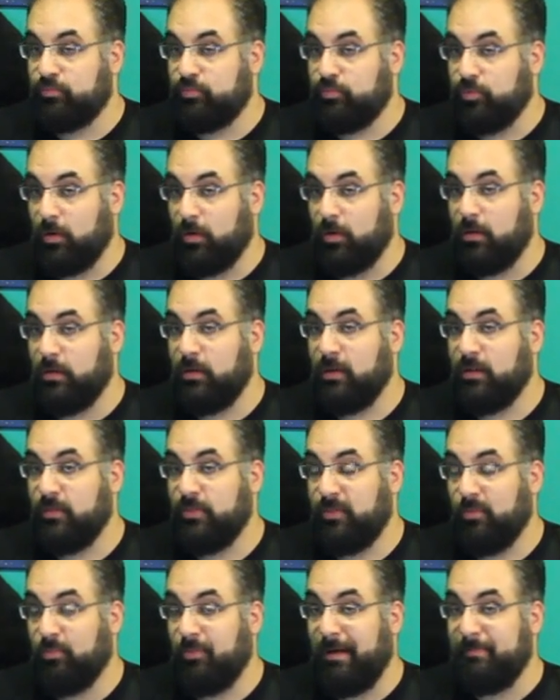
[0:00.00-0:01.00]
roll
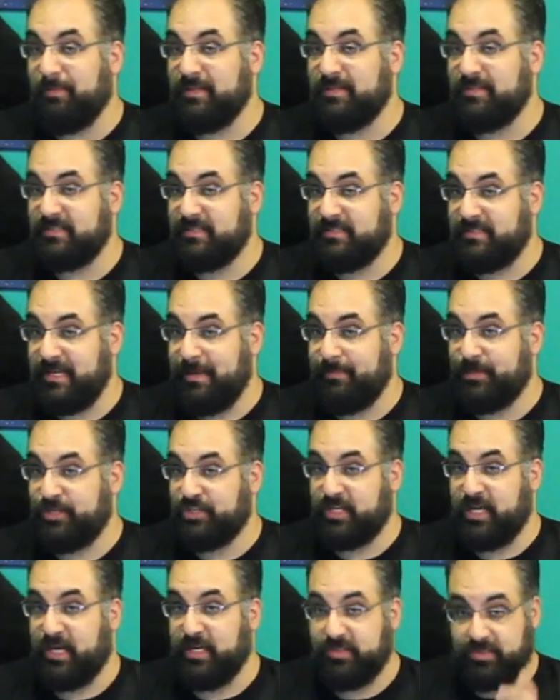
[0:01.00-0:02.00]
the weapon's
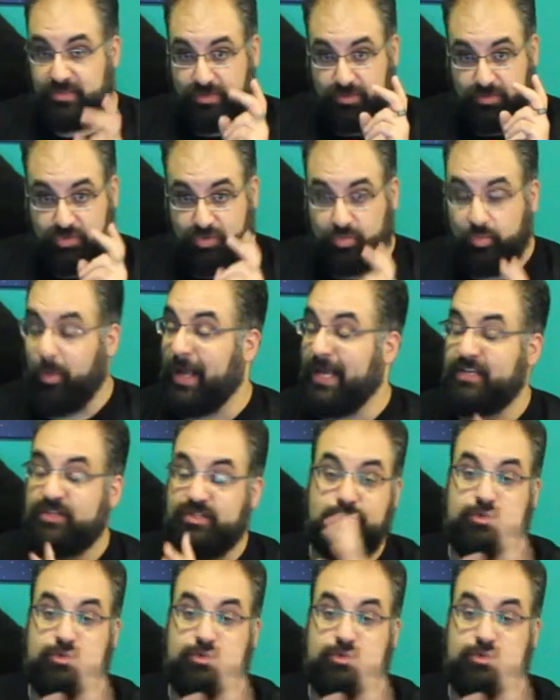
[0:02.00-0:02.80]
damage dice twice.